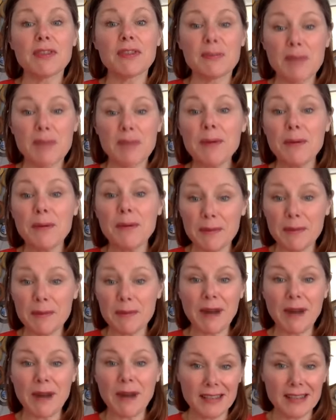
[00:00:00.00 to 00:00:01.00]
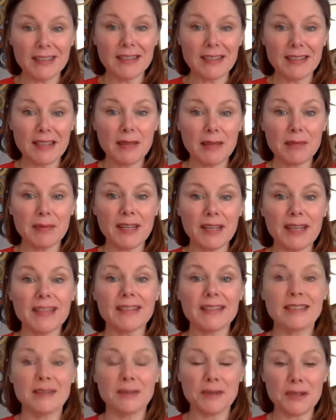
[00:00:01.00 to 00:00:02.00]
people will rise to that
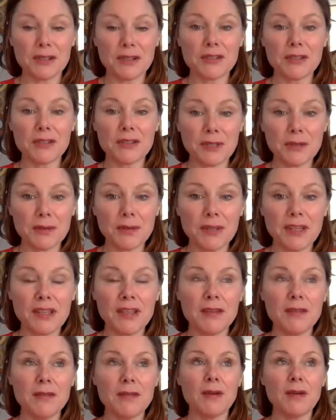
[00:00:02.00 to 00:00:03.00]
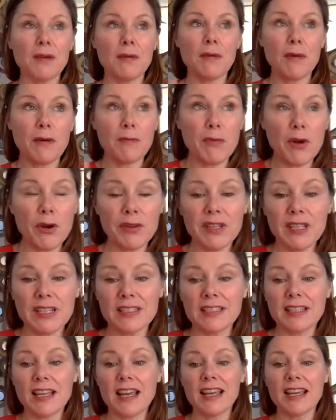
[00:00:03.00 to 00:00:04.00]
place in order to work with you, both
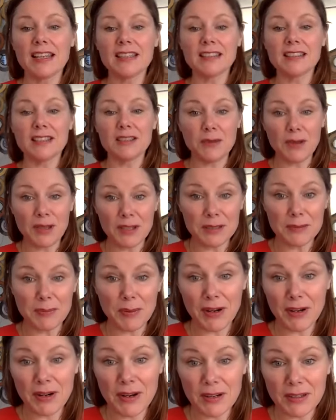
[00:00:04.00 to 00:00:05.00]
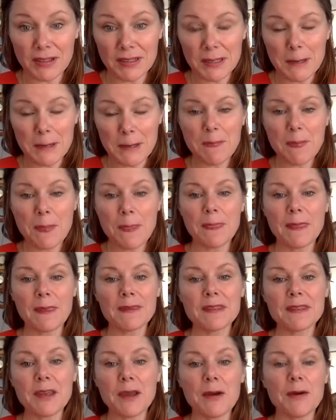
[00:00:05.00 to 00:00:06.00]
as clients as well as partners.
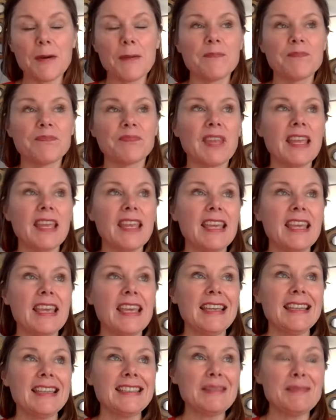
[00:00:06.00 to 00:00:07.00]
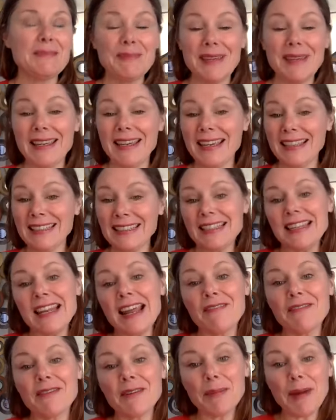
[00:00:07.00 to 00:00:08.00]
So to me, it's
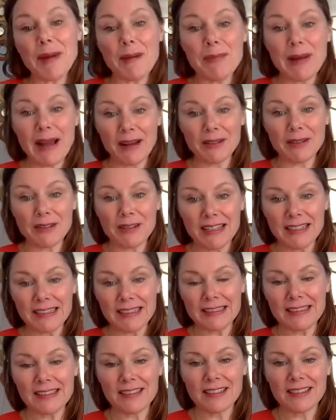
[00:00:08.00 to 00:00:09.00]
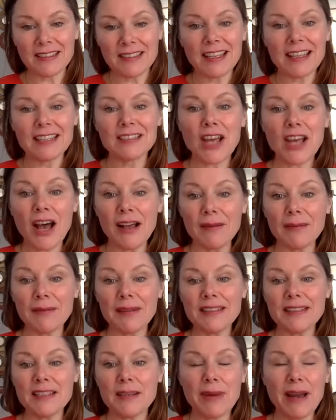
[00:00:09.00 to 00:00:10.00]
never about boundaries. It's
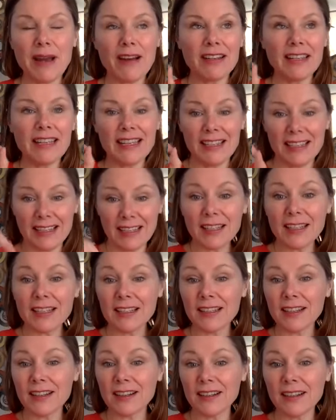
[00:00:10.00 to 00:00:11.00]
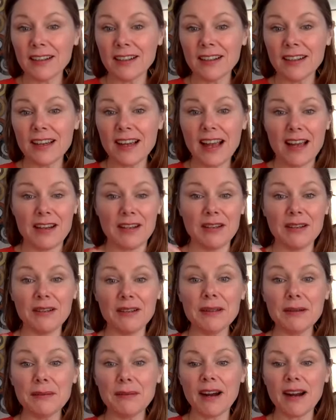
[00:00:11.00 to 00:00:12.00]
always about getting clear on who
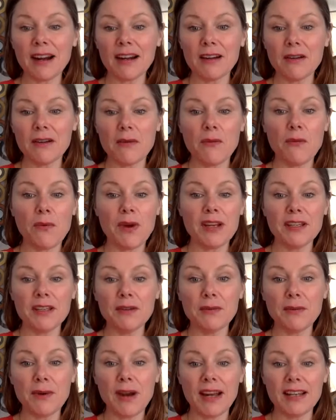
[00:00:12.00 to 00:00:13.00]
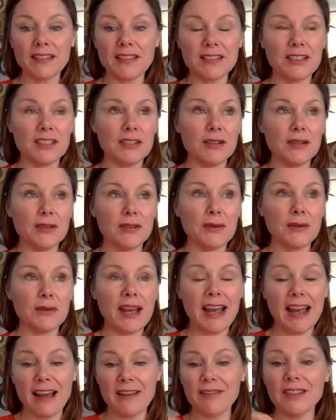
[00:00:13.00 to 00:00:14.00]
you are, what you want to
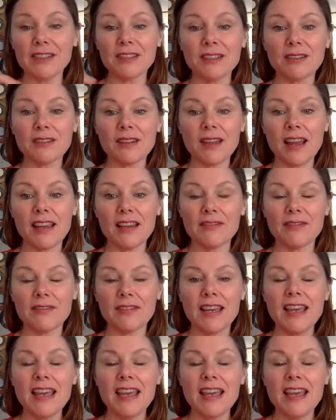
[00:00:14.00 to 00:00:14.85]
have in your life,